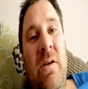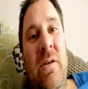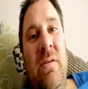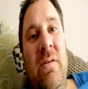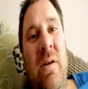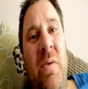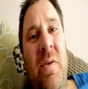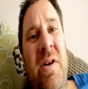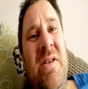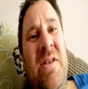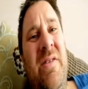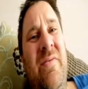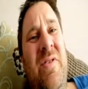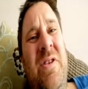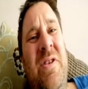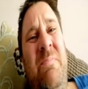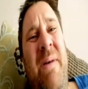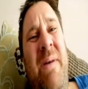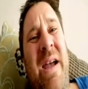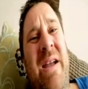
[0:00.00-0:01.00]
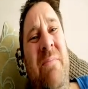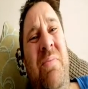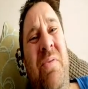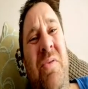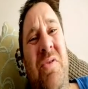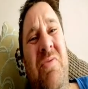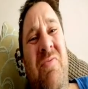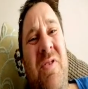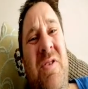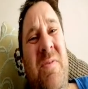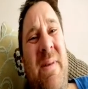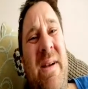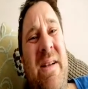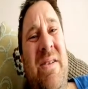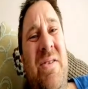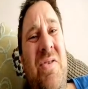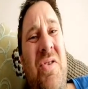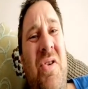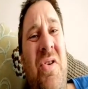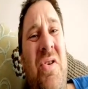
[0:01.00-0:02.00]
going to say respect, but respect
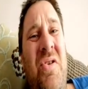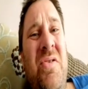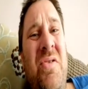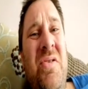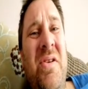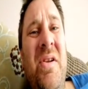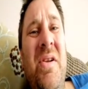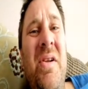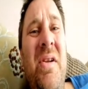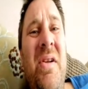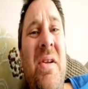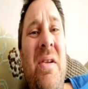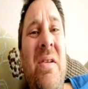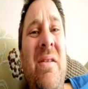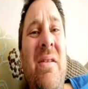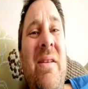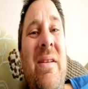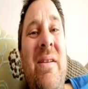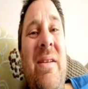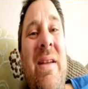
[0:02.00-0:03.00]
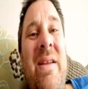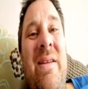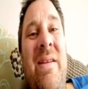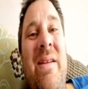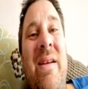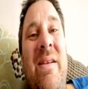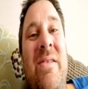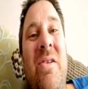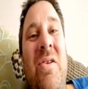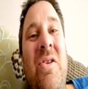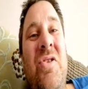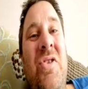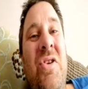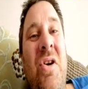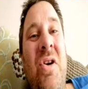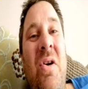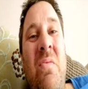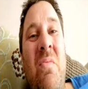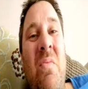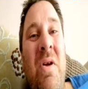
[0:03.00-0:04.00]
is earned. As long as you
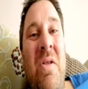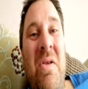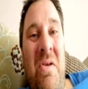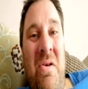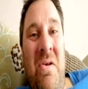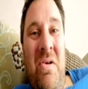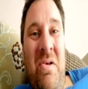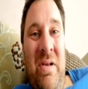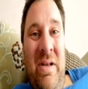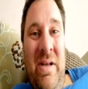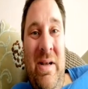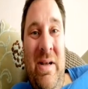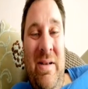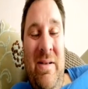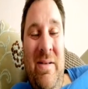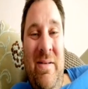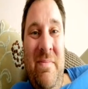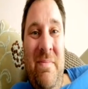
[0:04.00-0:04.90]
don't, what they call it,